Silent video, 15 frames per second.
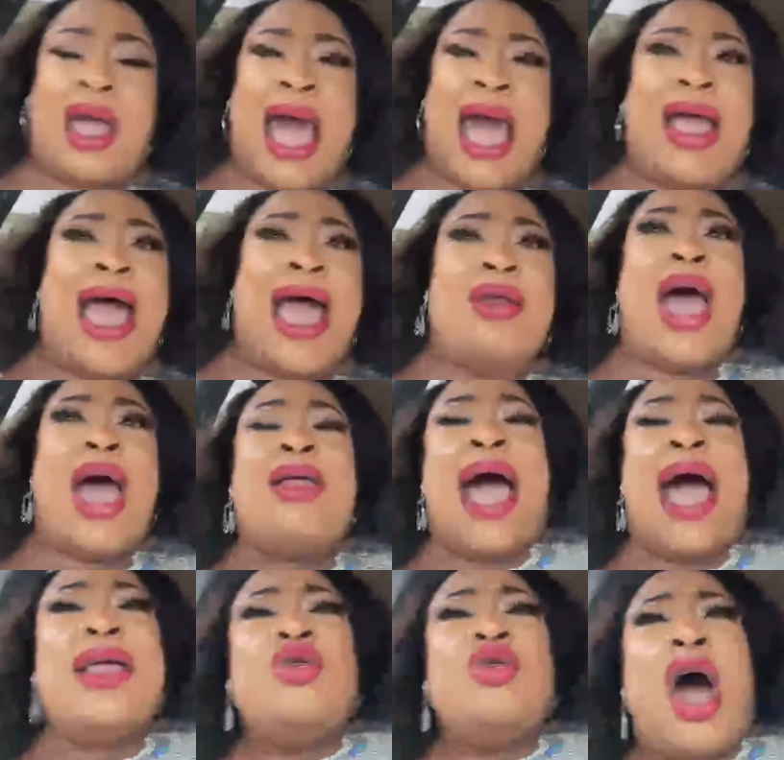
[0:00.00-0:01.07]

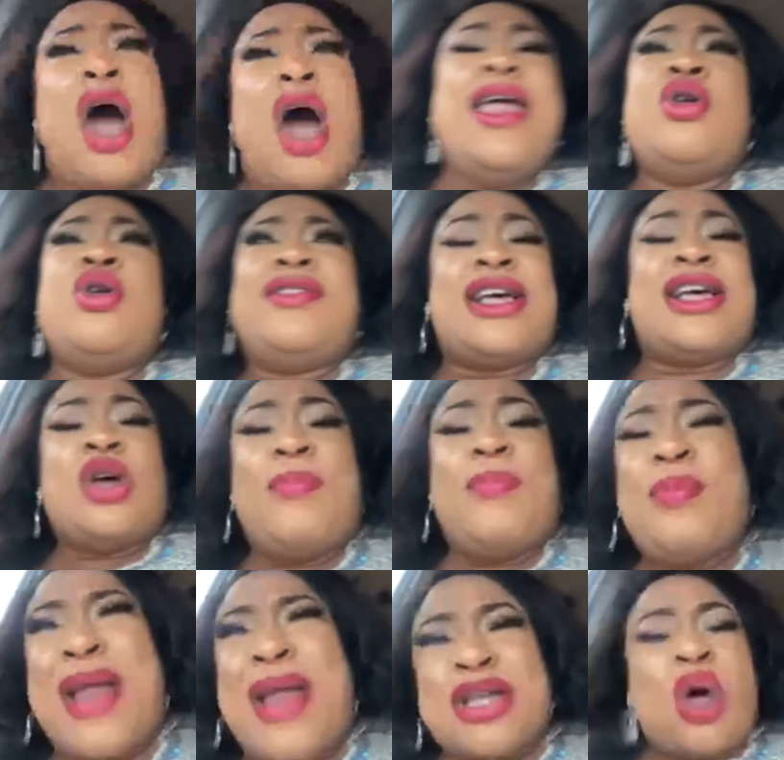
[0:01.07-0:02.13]
I know that some
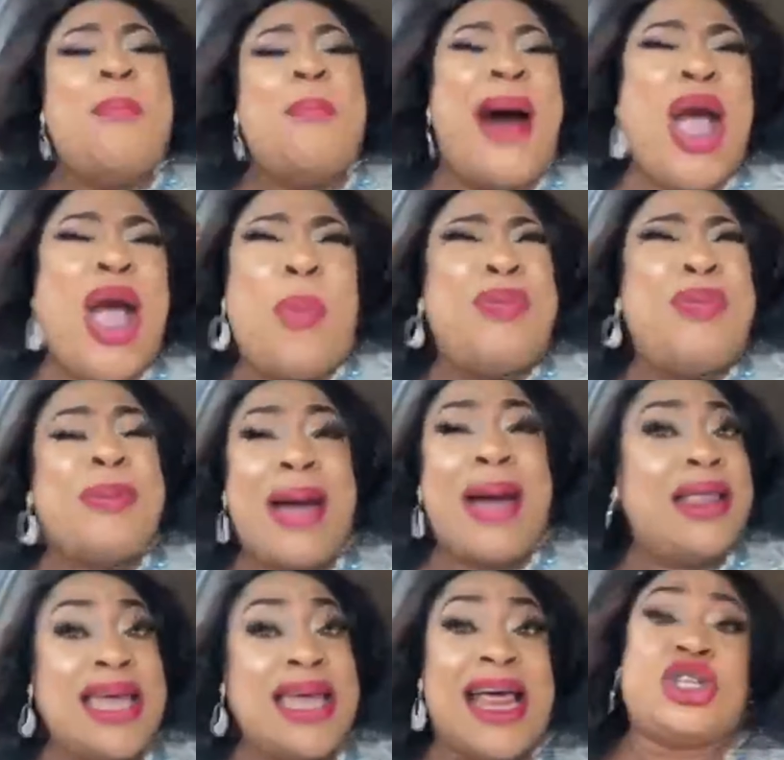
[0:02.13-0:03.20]
people are so myopic
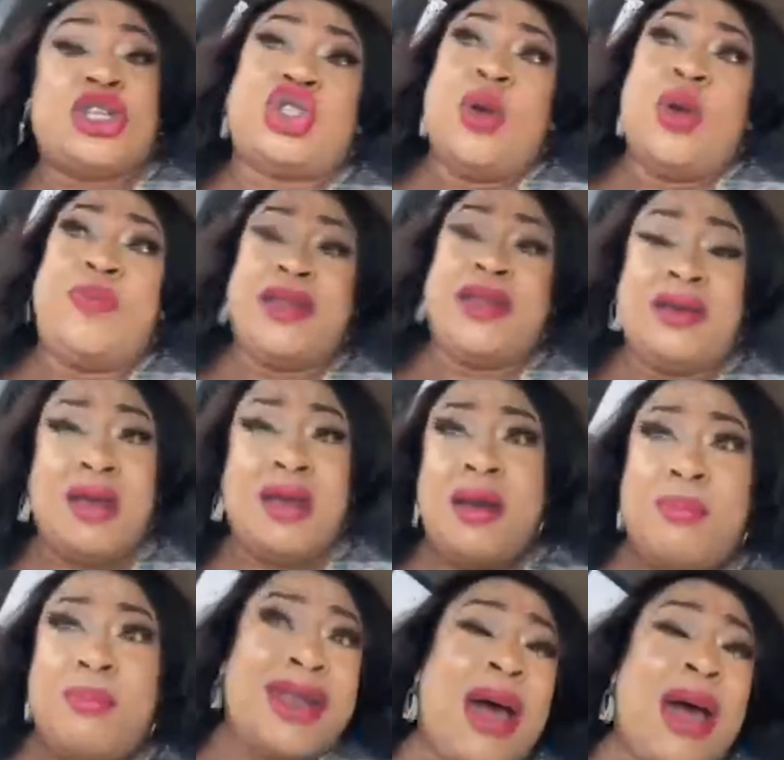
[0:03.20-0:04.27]
minded that are stupid.
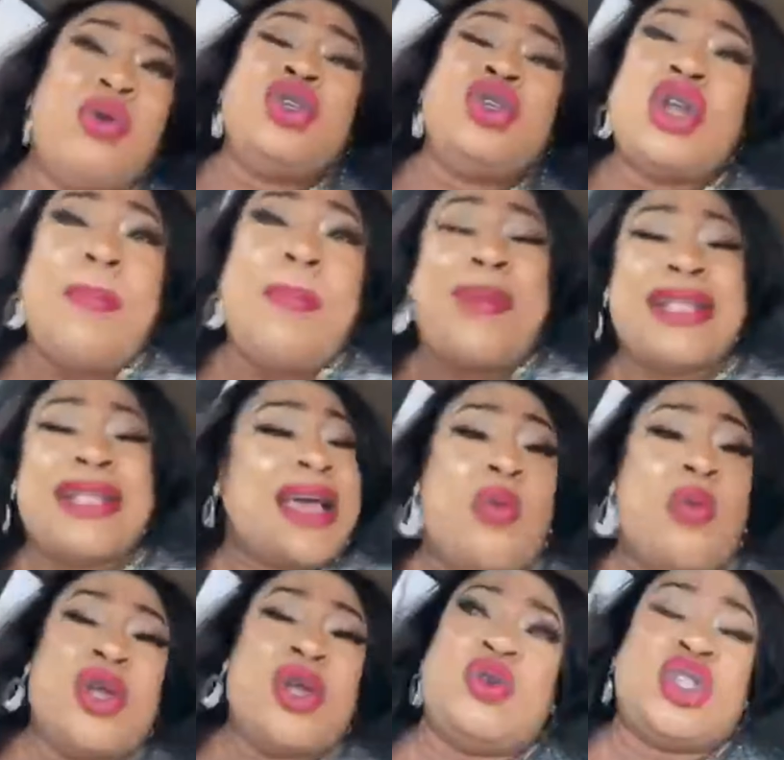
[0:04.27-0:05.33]
But I would not
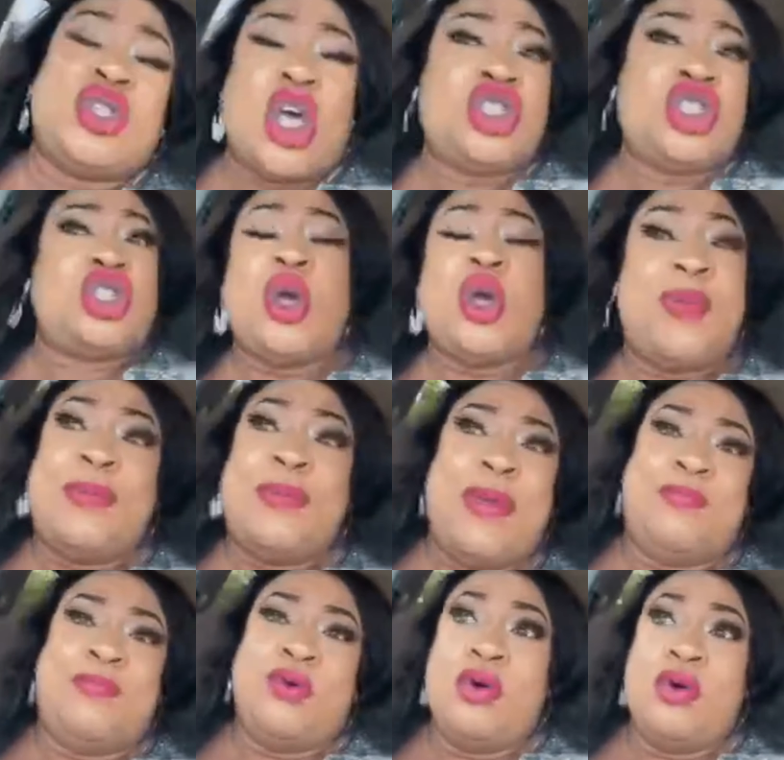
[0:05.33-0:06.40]
batter what with such stupid
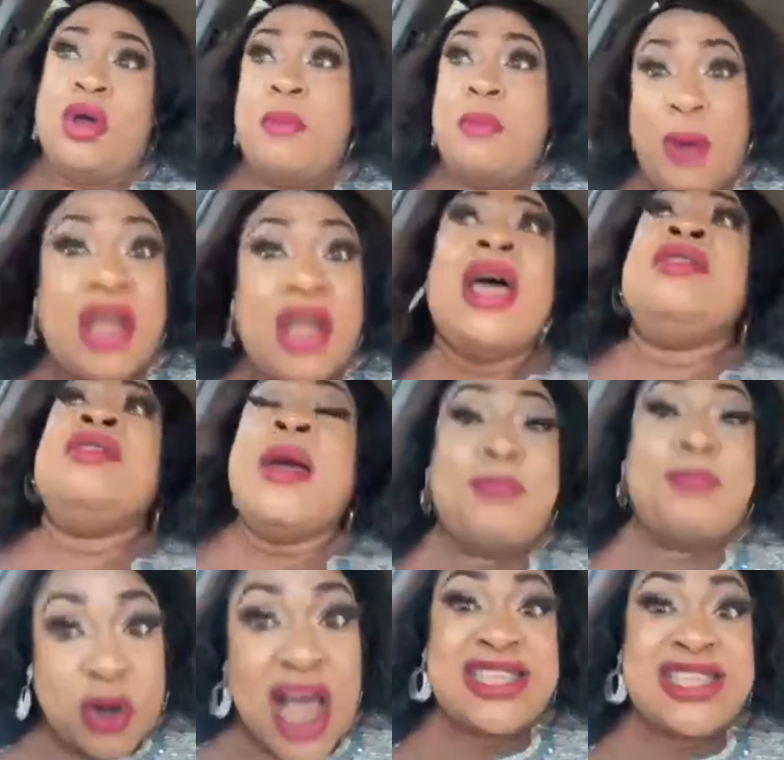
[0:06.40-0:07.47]
people. But the
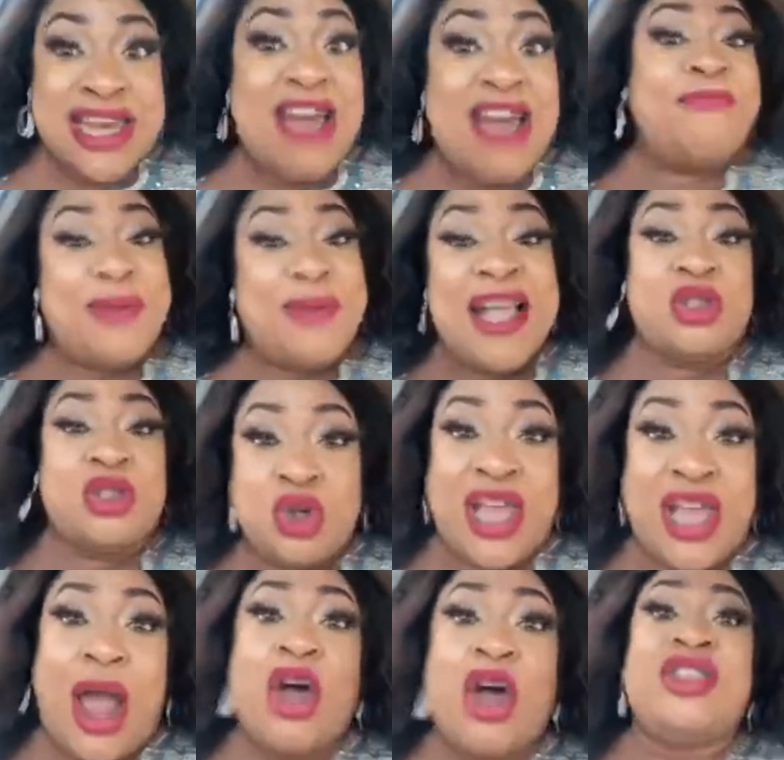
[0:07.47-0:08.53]
clause that I've placed
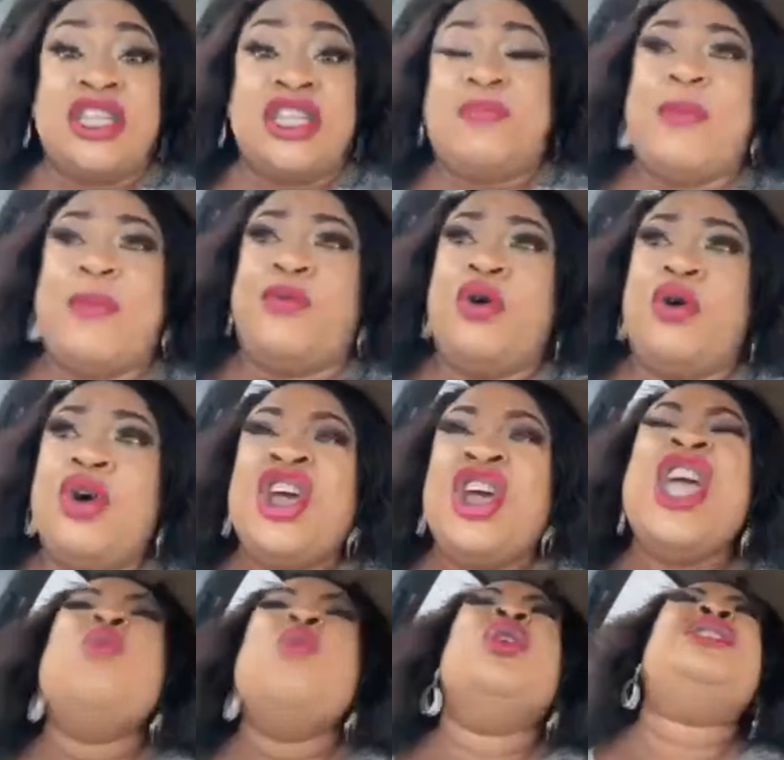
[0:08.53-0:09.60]
today on these people,
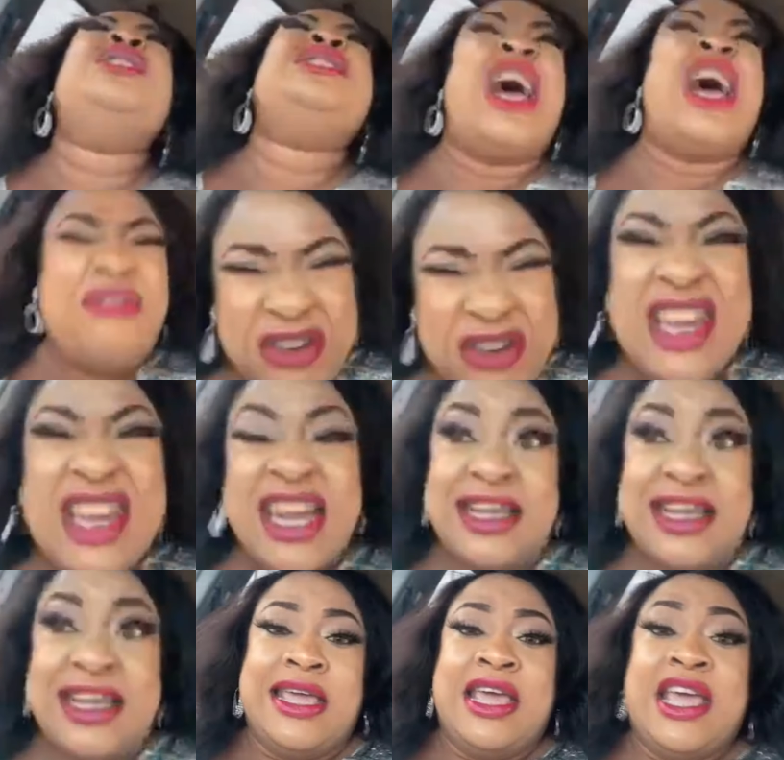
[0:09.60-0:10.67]
it will
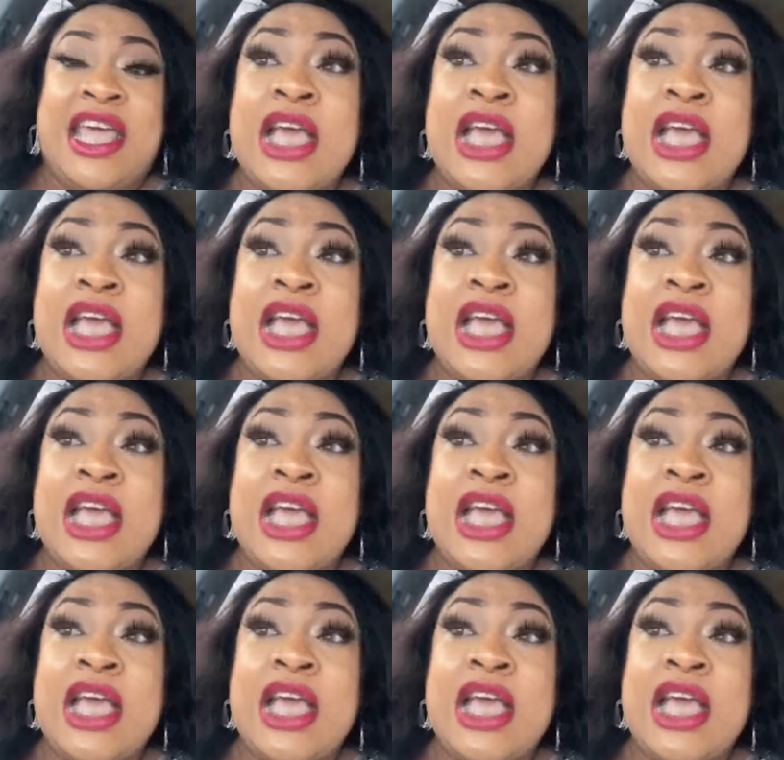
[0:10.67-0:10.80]
definitely